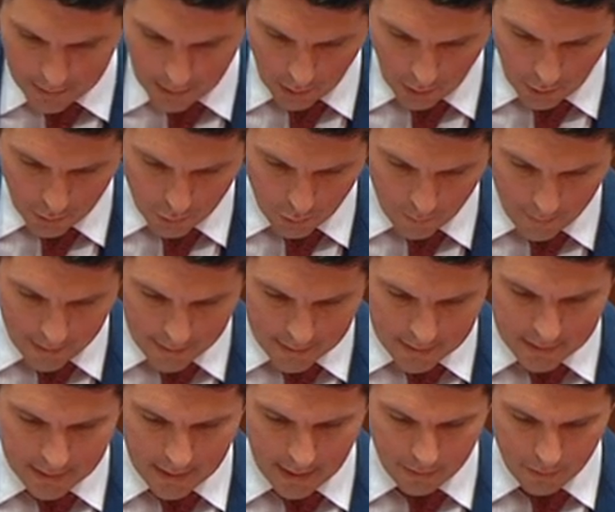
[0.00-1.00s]
a local man to
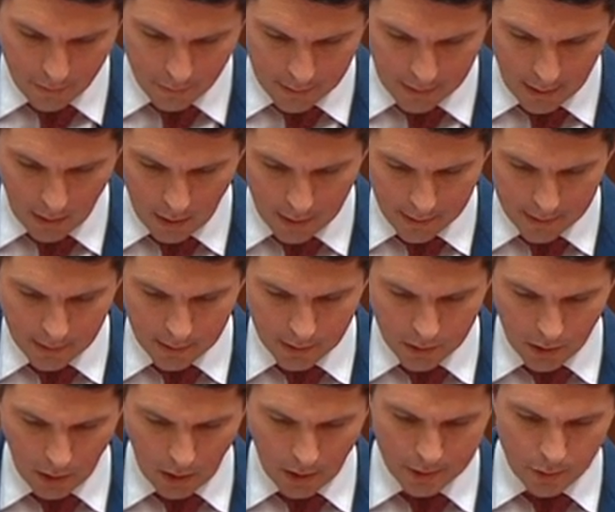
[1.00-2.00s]
death on the island in
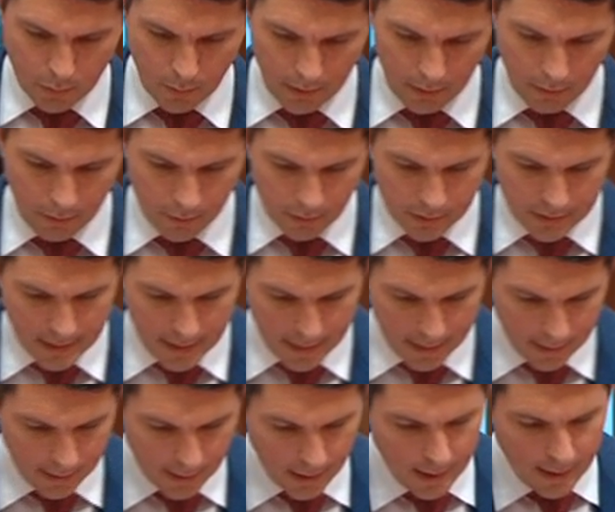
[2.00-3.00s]
July
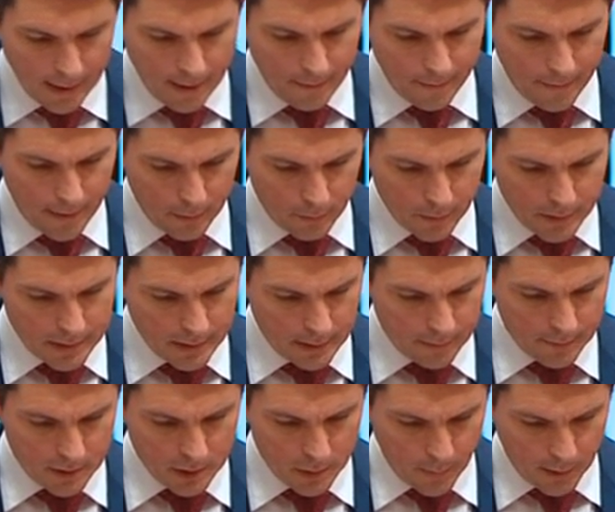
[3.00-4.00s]
2013 then received
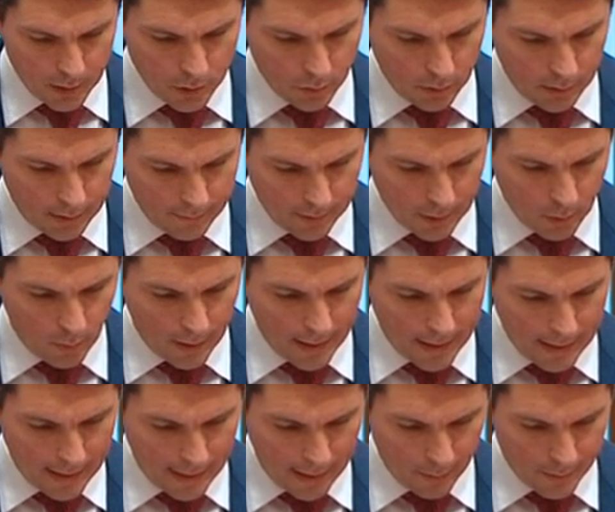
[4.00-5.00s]
a special living away
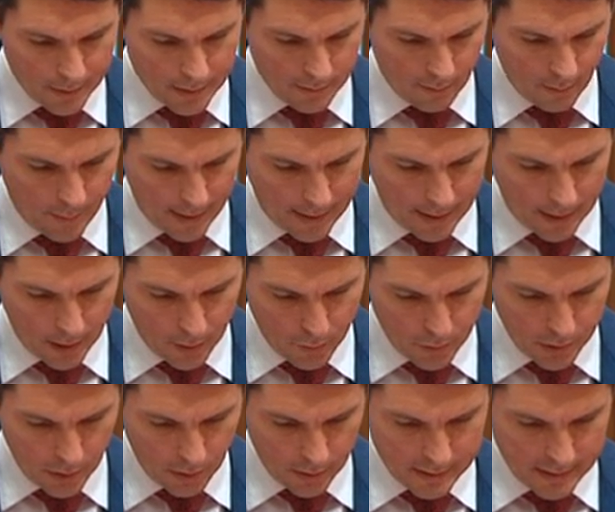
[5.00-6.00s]
allowance of about
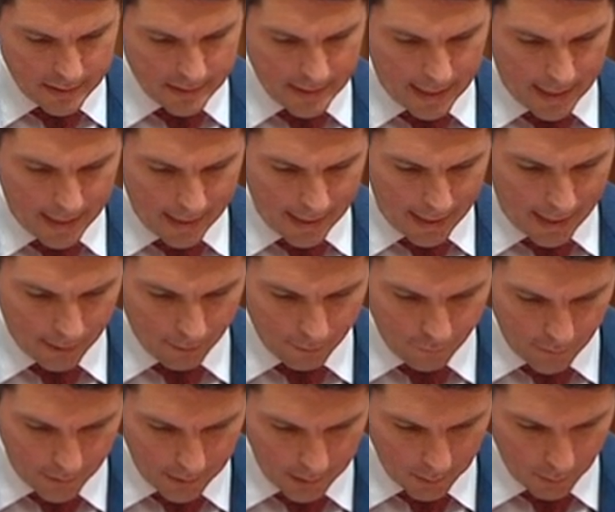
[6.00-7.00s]
$100 a day out of
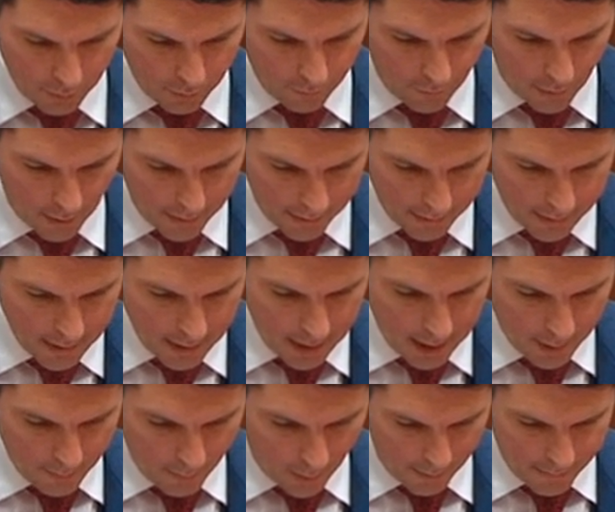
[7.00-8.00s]
funding provided
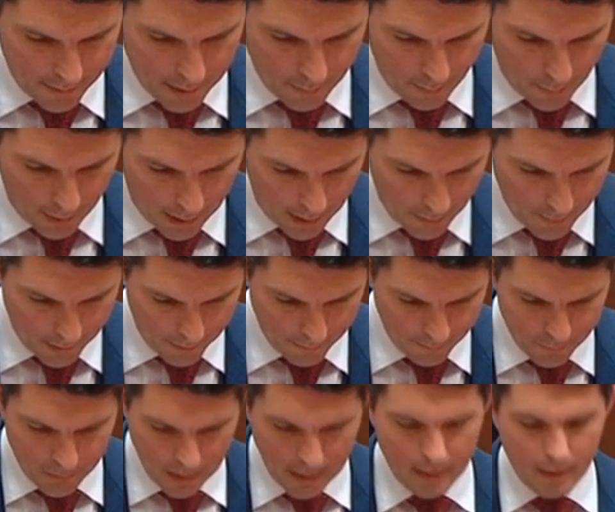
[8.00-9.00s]
by the department.
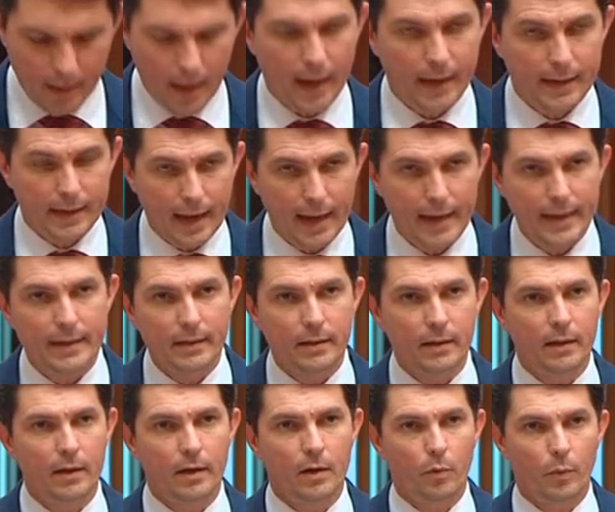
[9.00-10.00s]
Again,
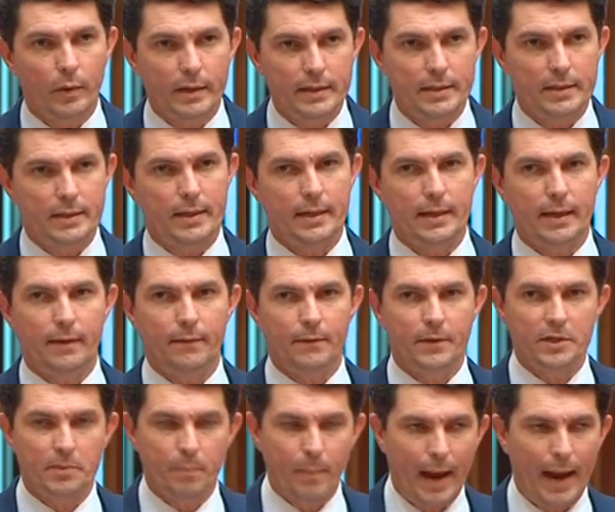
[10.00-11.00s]
we see
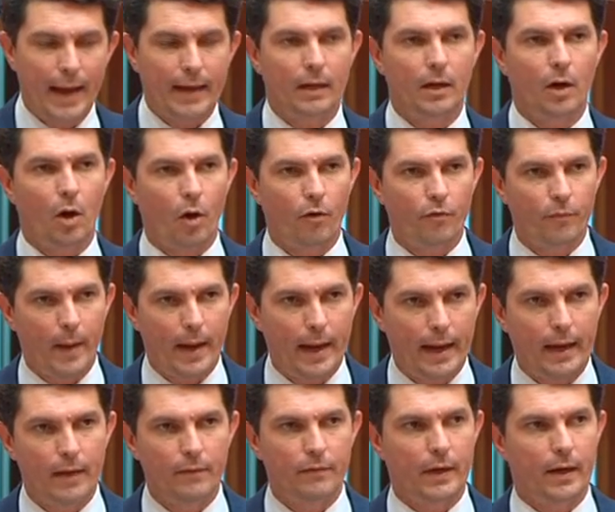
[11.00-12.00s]
this pattern of
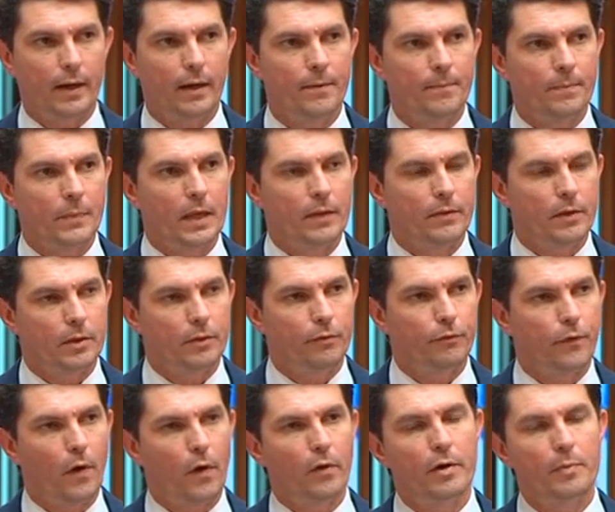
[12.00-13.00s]
behaviour that the
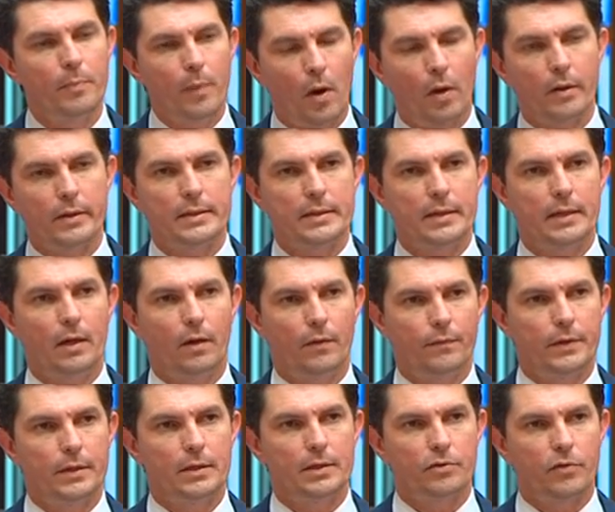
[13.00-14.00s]
foreign policy of
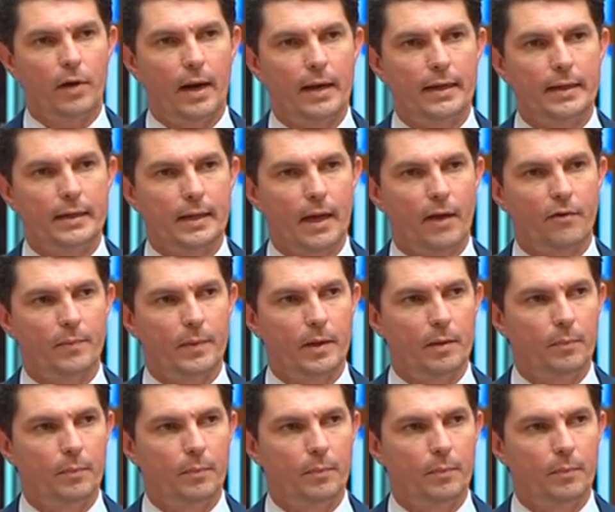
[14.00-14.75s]
the Australian government